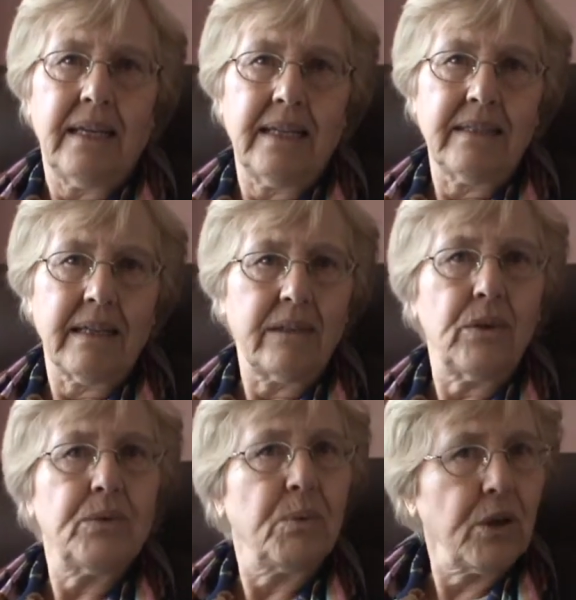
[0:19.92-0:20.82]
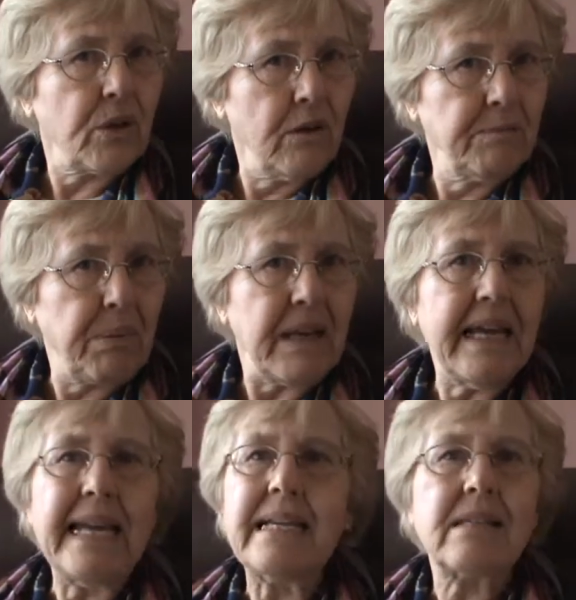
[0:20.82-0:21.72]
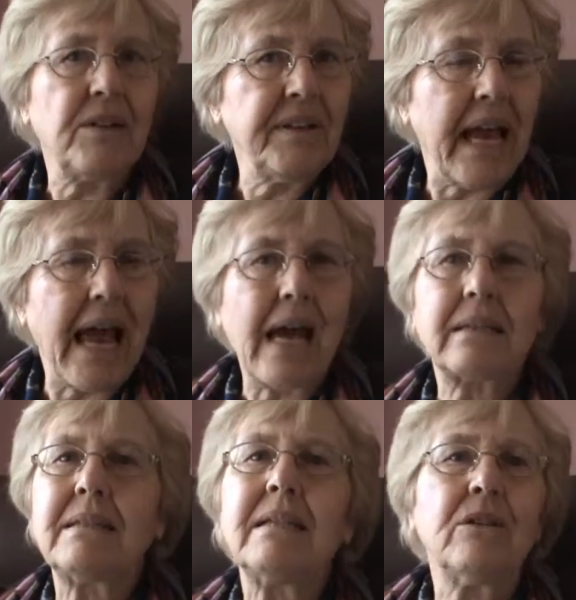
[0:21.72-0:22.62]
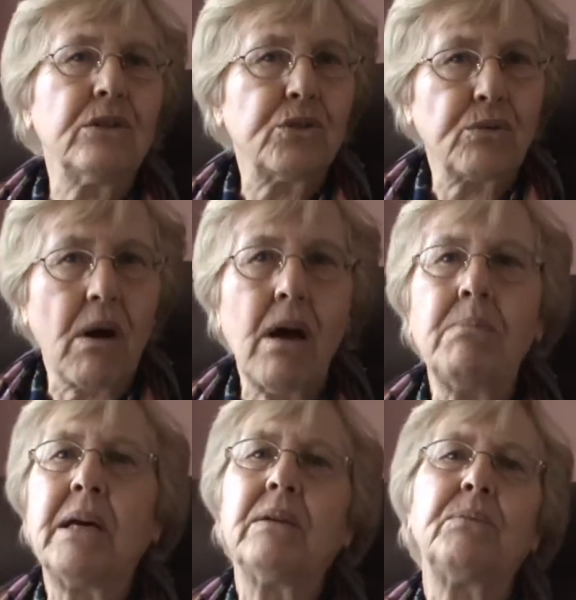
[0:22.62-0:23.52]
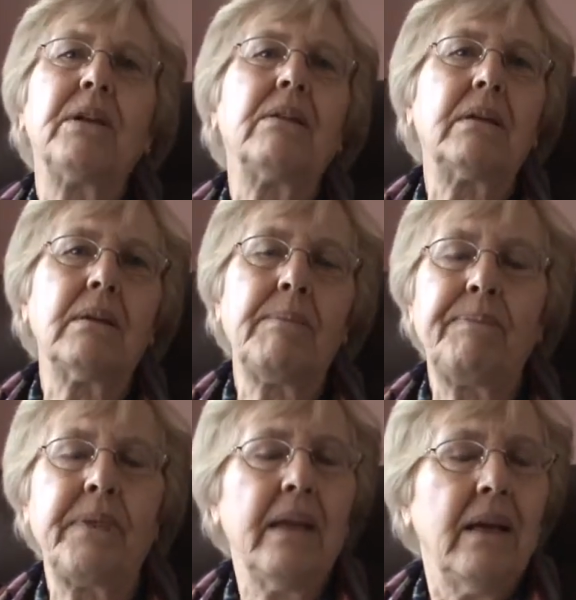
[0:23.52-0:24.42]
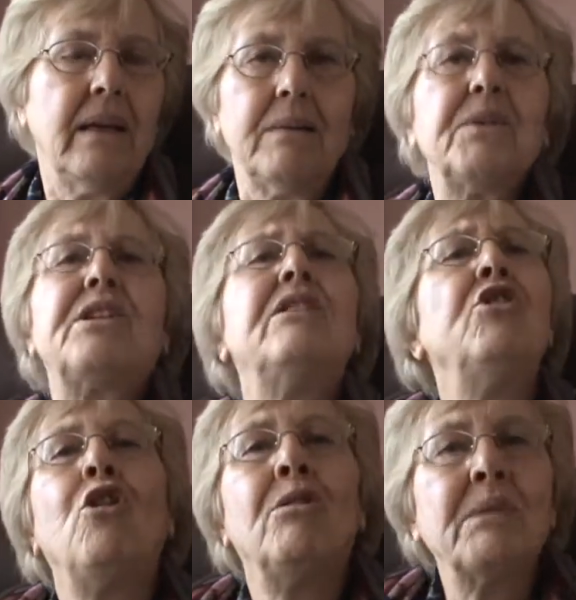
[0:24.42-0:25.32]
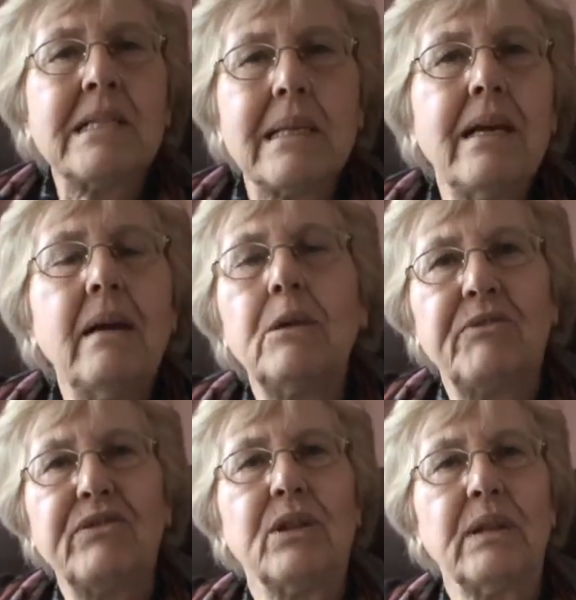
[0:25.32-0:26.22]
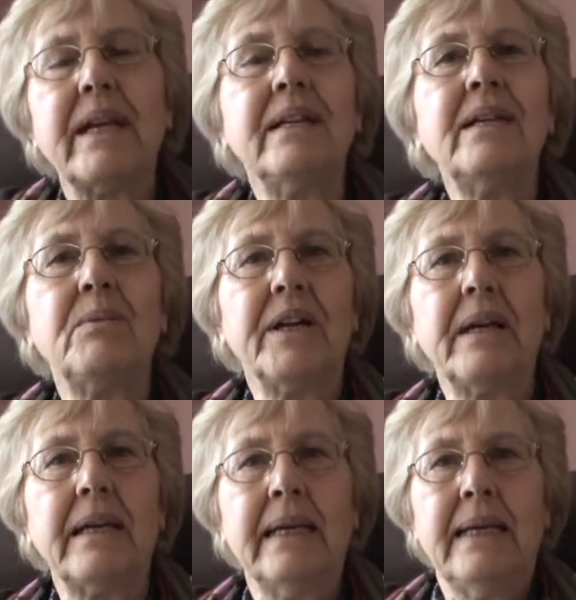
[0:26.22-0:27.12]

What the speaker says: And I could work on plays, on acting, on drama with them. It was enormously helpful anyway.